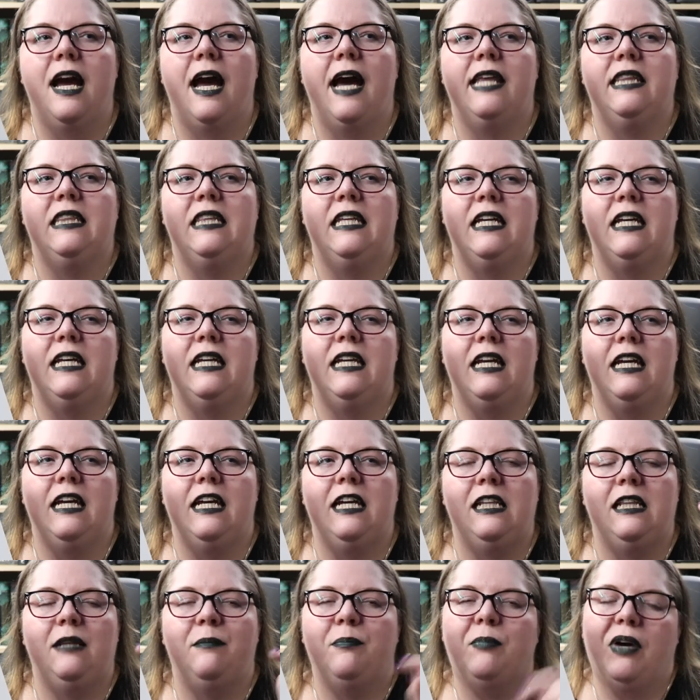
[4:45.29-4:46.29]
and then
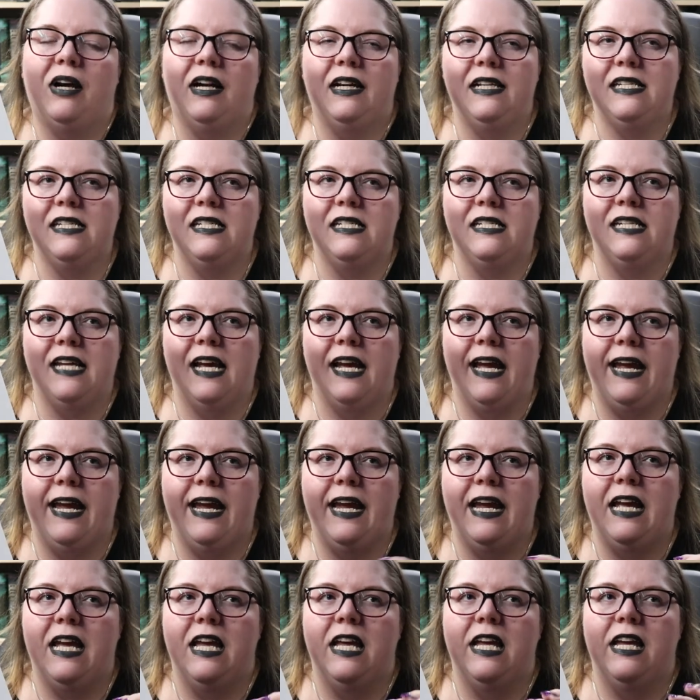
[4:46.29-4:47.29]
in present
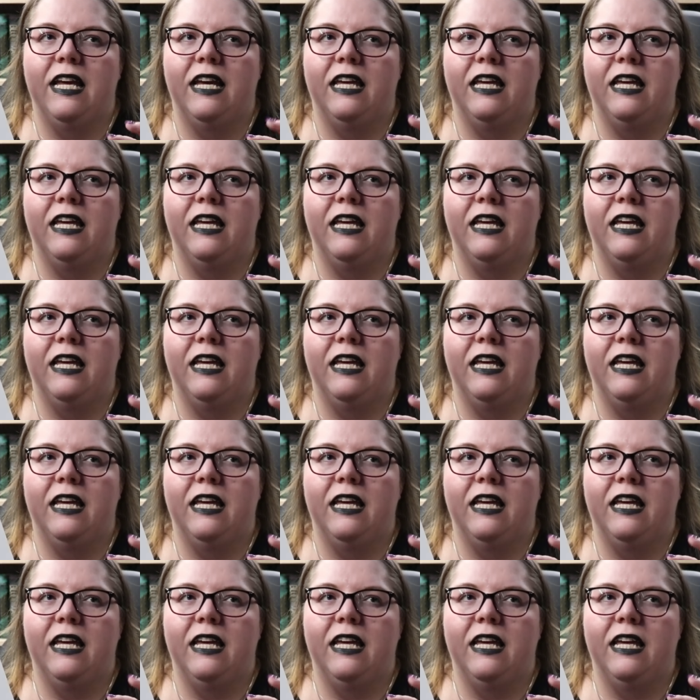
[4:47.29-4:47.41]
day